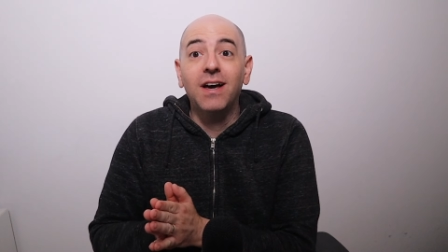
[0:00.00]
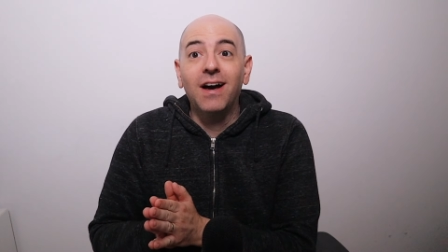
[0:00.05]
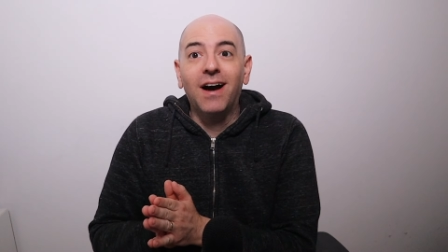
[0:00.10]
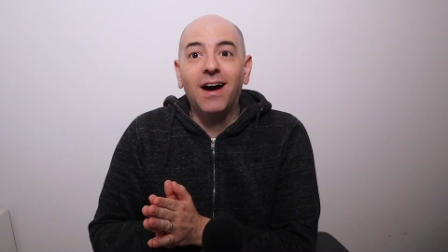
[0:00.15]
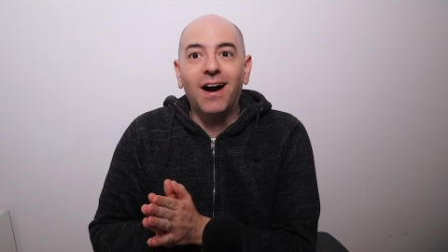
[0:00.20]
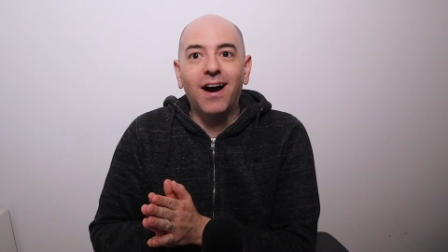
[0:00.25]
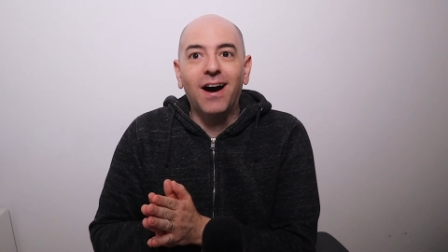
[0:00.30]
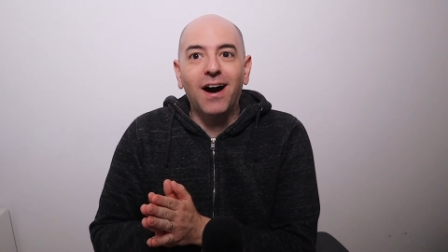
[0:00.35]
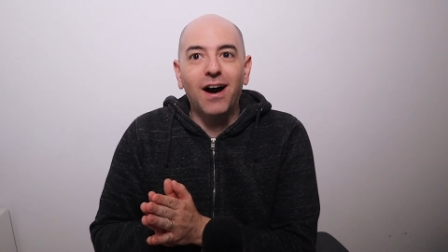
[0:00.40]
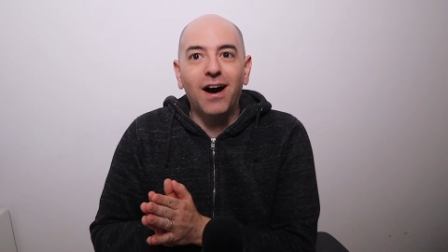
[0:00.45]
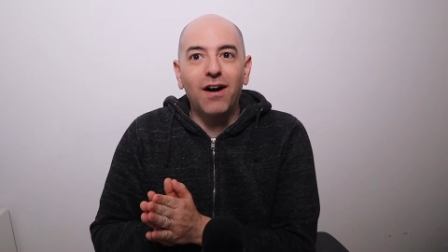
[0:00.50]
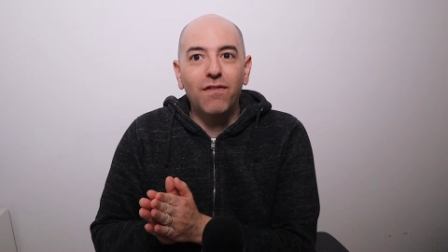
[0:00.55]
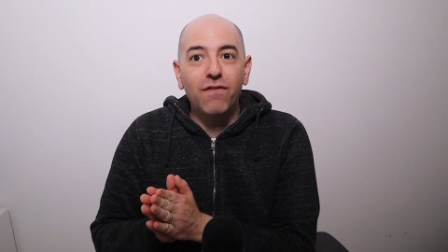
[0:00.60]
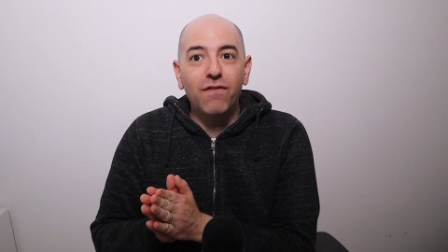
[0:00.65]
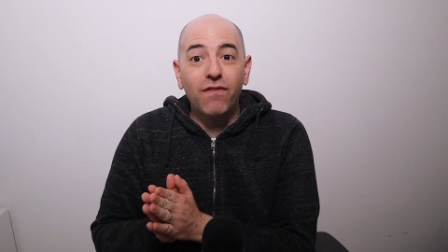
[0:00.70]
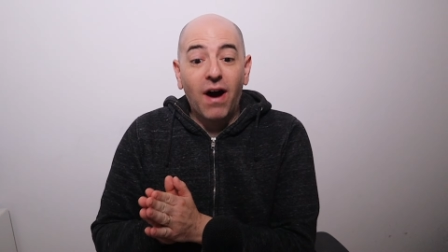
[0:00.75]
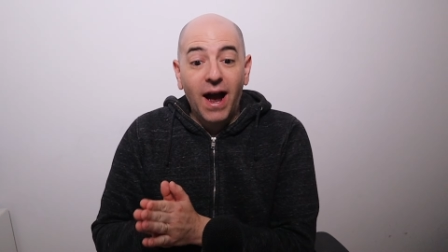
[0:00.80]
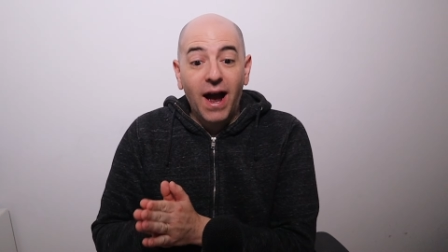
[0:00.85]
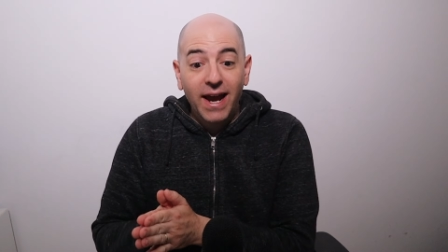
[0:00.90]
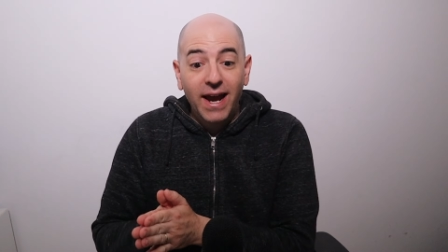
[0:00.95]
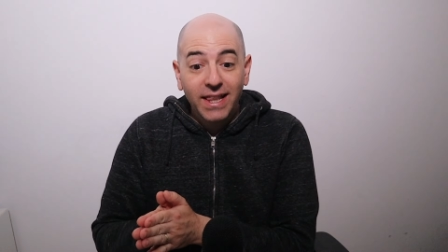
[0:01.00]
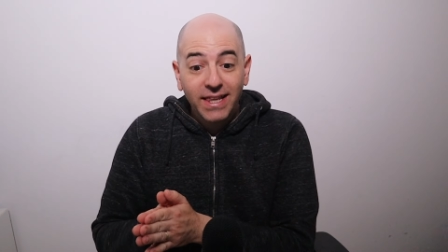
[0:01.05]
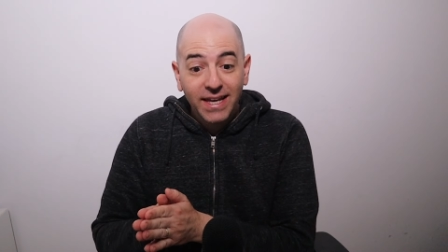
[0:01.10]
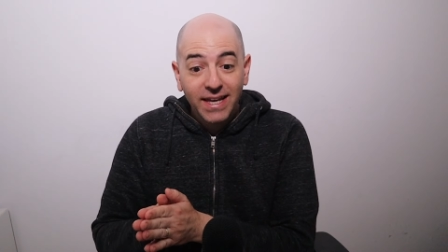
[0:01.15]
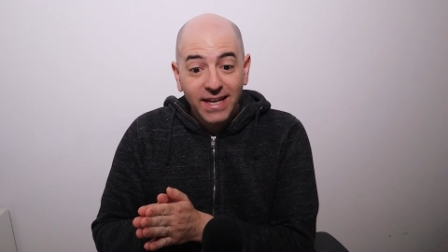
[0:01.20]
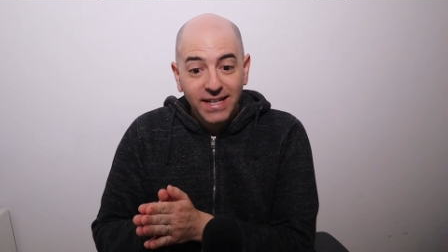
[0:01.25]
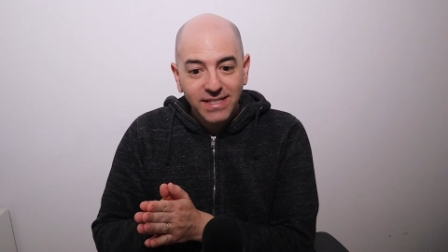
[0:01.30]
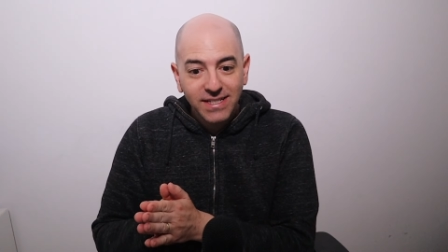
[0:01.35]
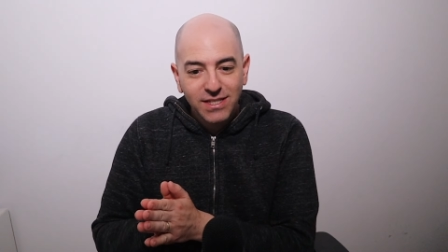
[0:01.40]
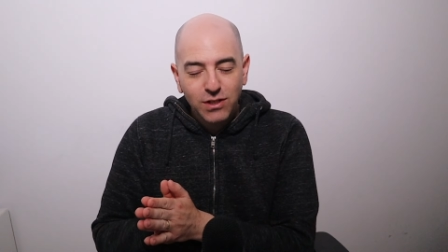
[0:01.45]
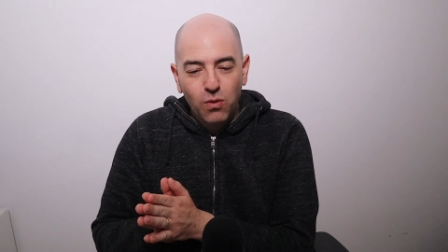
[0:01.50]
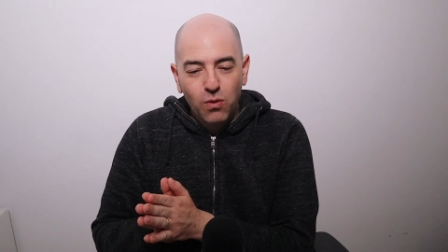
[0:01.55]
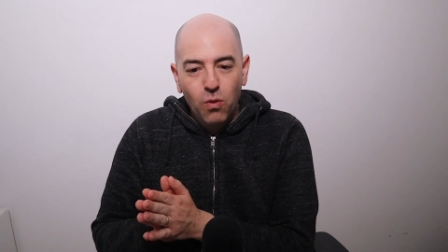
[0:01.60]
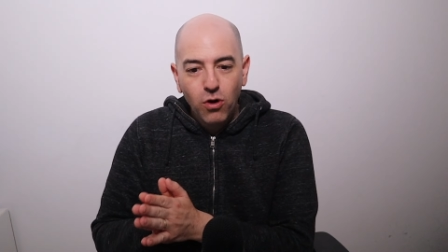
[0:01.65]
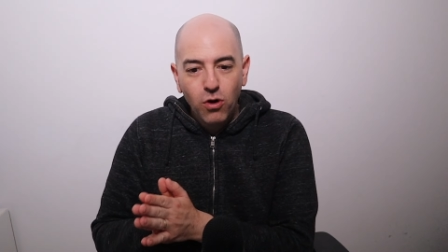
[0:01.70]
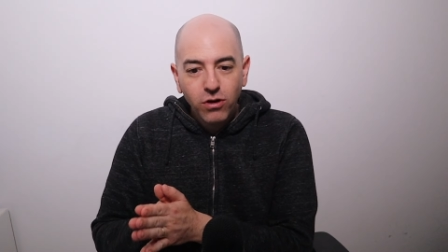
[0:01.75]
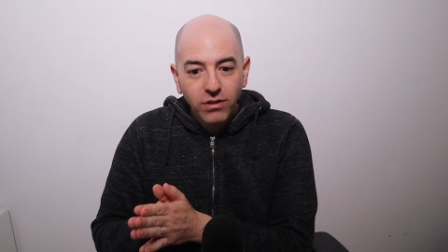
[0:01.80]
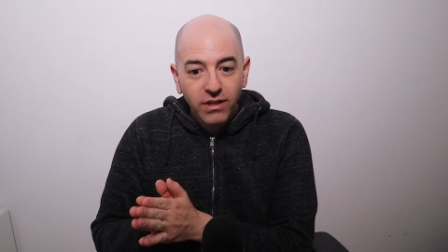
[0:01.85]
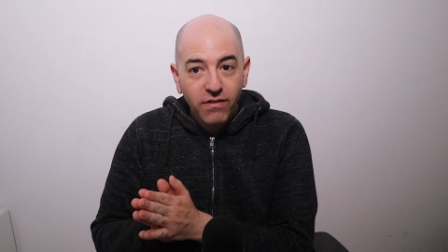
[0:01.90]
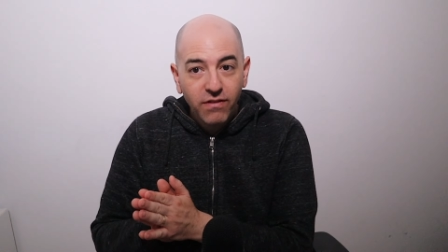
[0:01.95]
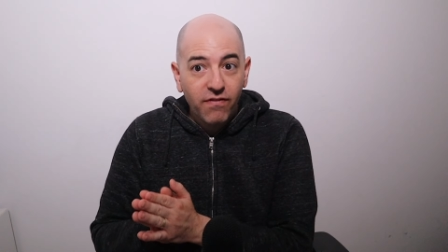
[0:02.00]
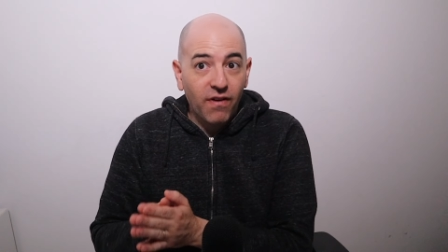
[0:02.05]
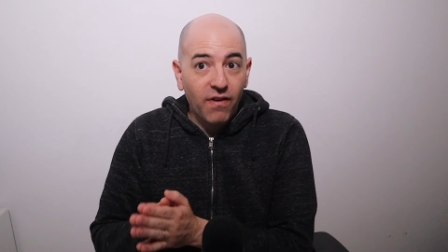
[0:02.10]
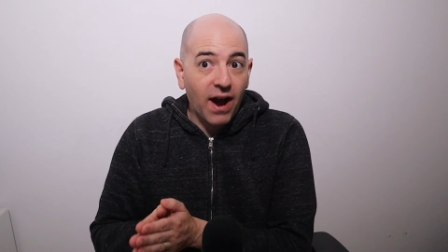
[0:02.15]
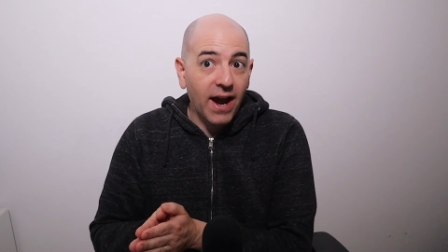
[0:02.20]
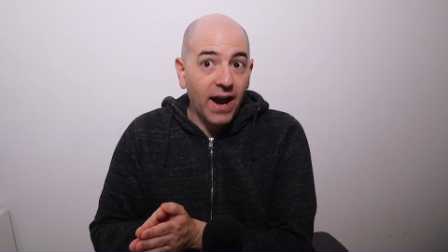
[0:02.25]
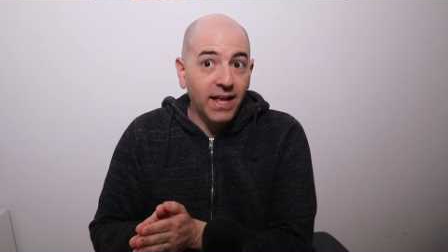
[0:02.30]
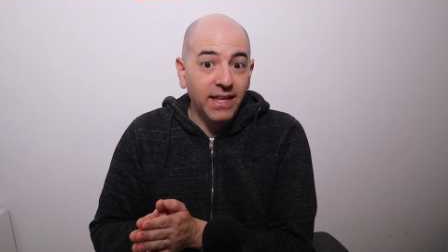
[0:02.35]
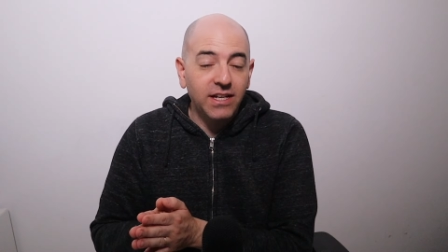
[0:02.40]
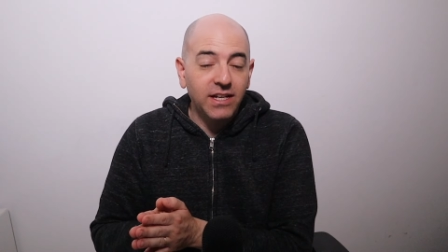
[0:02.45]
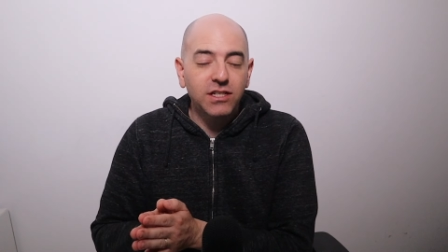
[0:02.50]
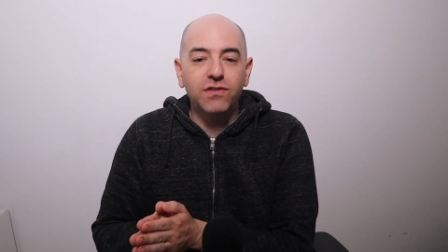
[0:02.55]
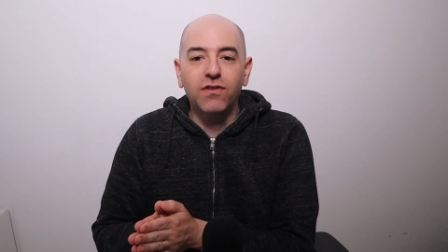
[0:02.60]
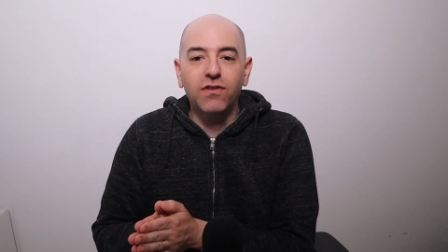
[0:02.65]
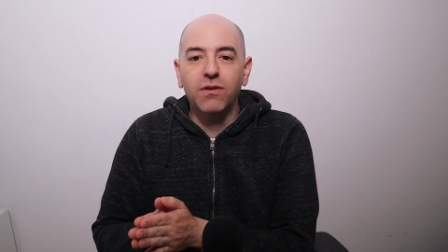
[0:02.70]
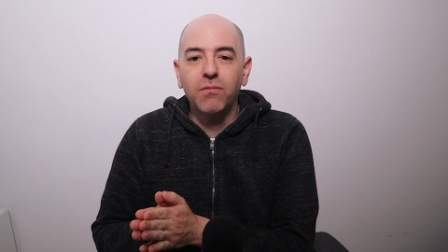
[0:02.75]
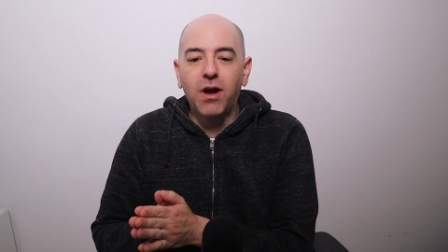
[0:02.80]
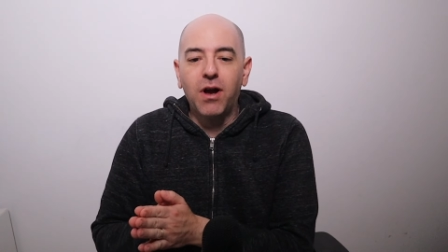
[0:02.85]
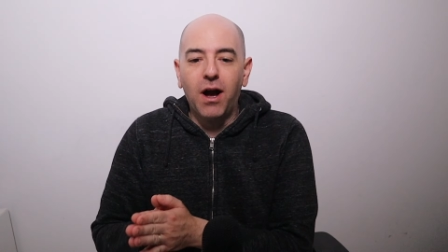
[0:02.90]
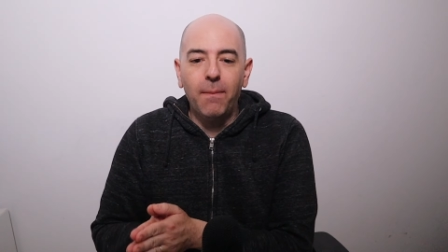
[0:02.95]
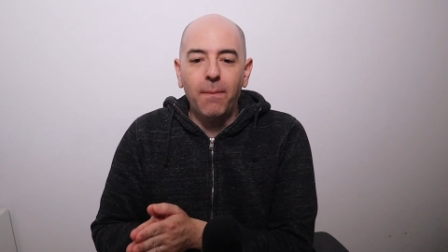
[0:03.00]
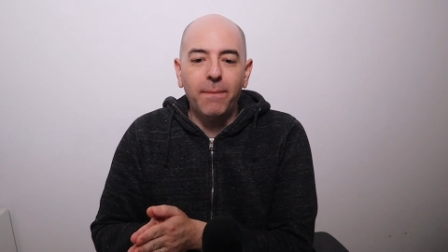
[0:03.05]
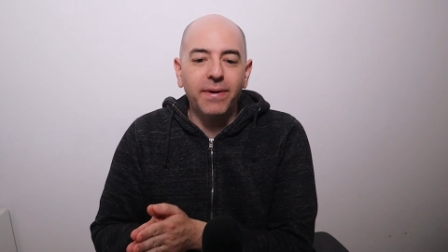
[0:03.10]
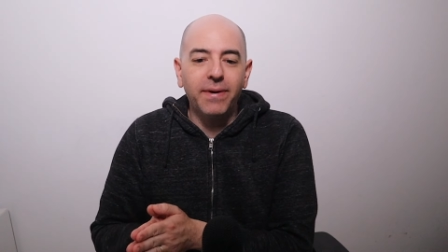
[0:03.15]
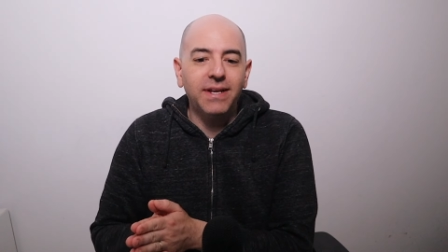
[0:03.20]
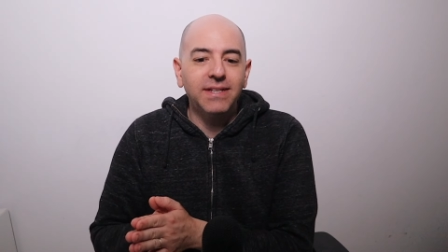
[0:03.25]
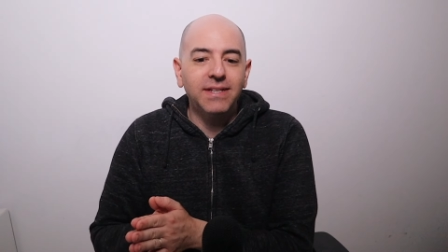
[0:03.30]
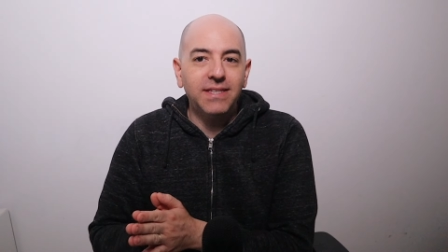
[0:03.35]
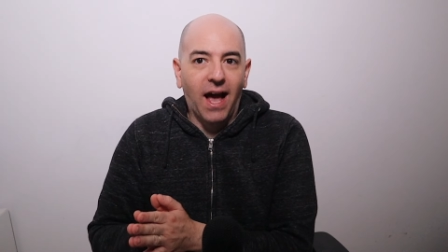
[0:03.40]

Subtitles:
quarterly filings from companies,